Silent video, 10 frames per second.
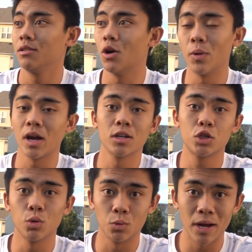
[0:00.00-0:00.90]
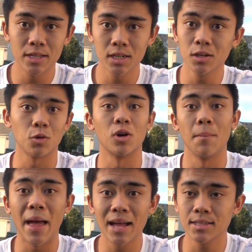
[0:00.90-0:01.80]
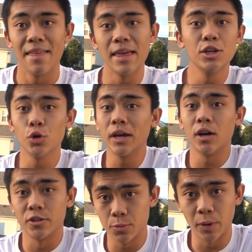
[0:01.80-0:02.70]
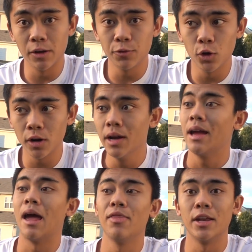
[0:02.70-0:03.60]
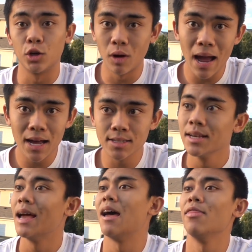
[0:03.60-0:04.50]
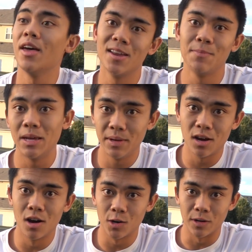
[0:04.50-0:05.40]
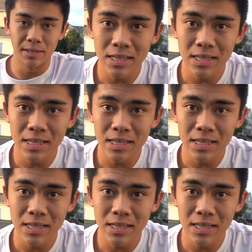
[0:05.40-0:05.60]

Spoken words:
going onto a resi or a mat, and then it on spring floor, and then grass, and then maybe concrete.